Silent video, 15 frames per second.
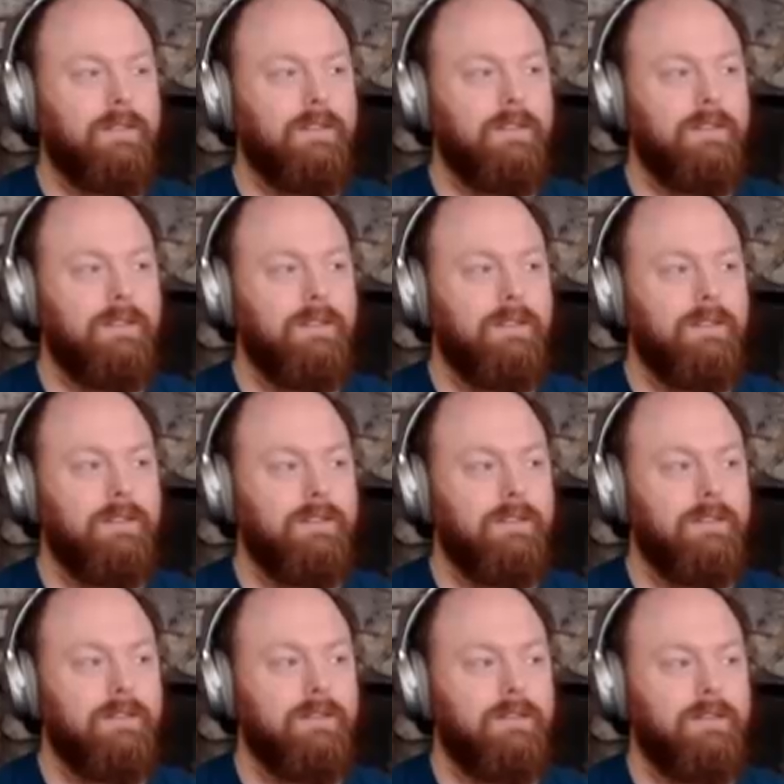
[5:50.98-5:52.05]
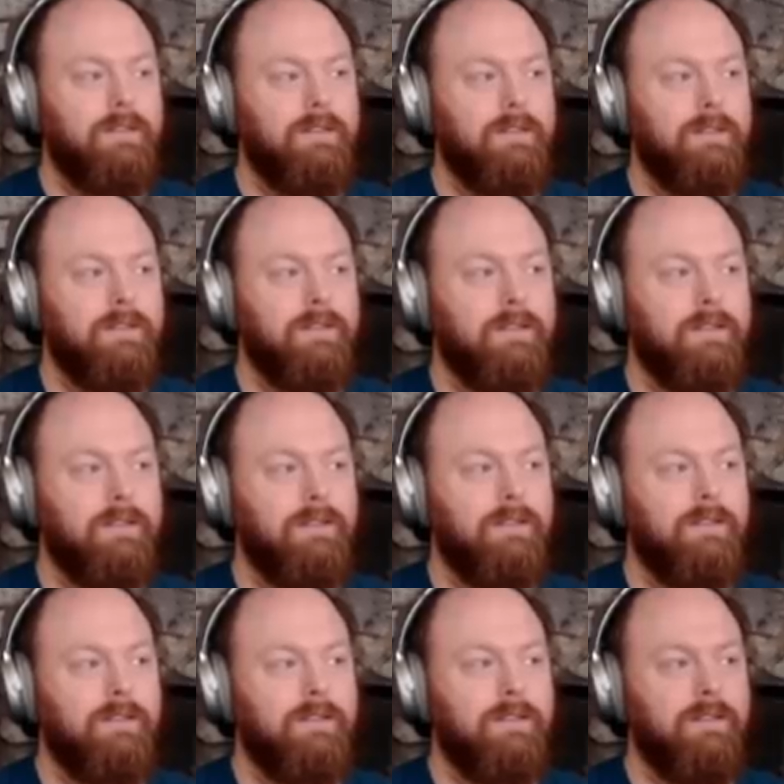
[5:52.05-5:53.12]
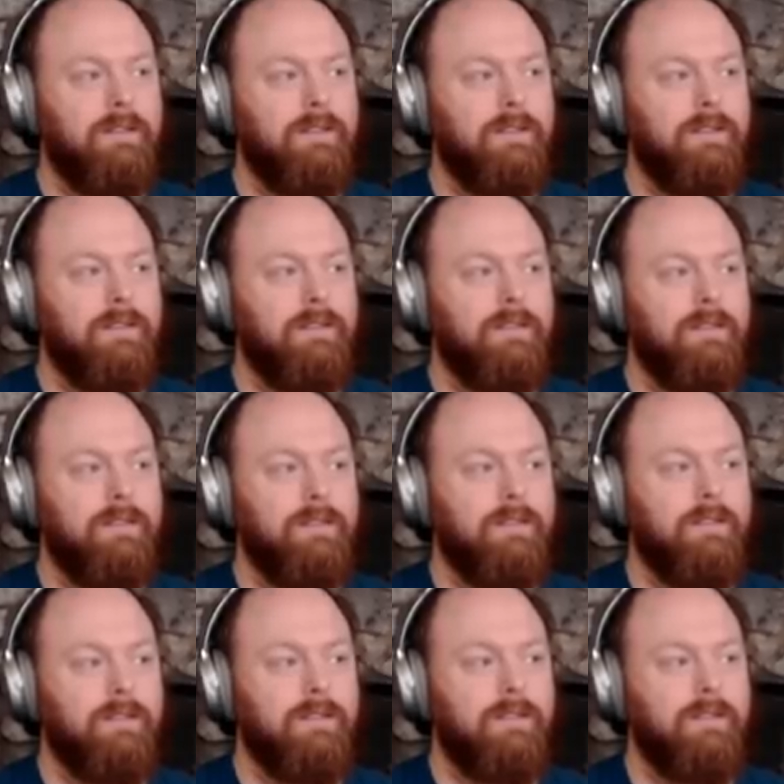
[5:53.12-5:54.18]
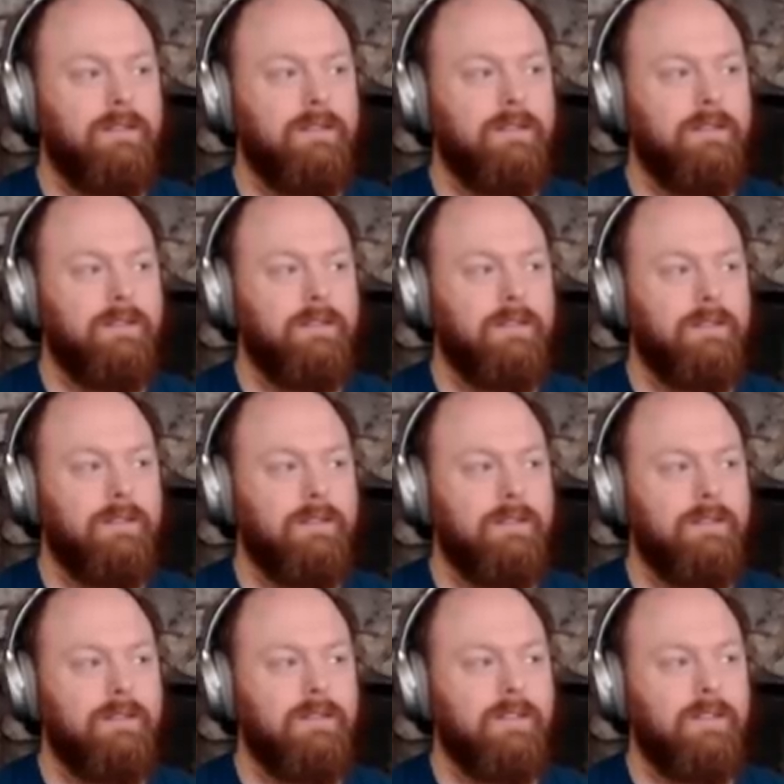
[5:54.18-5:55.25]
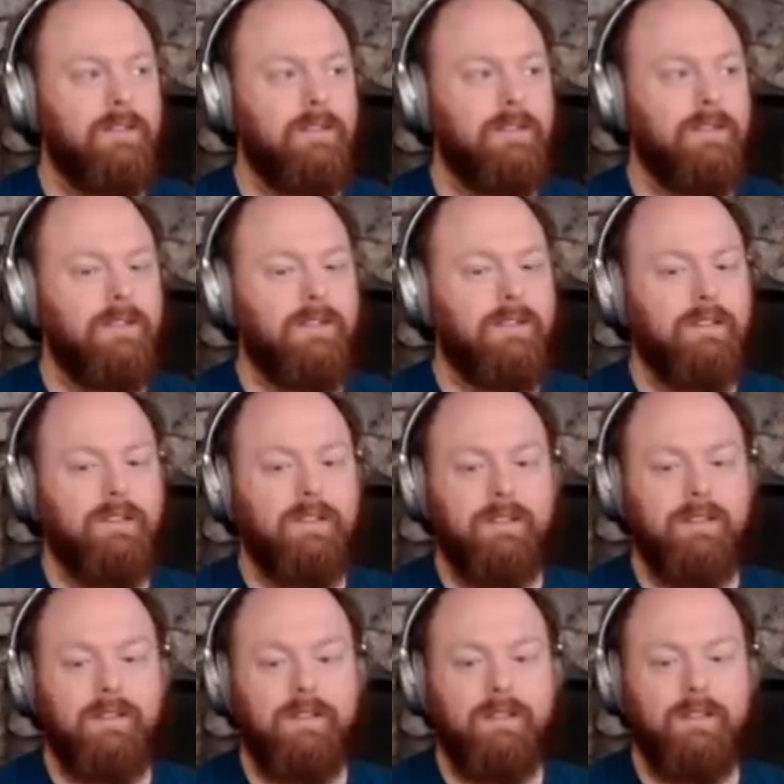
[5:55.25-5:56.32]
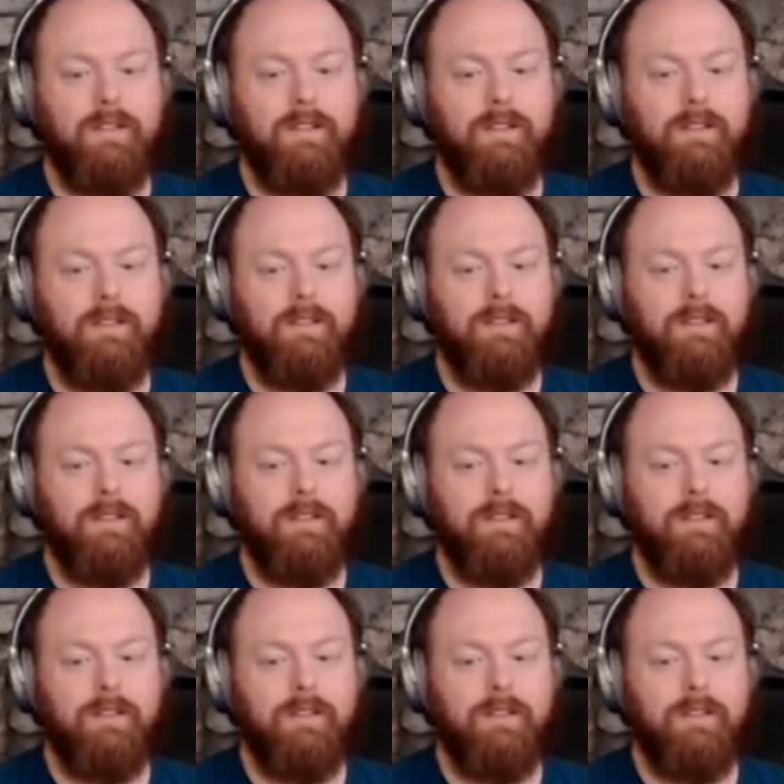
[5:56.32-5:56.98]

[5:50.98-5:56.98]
The person shown says nothing.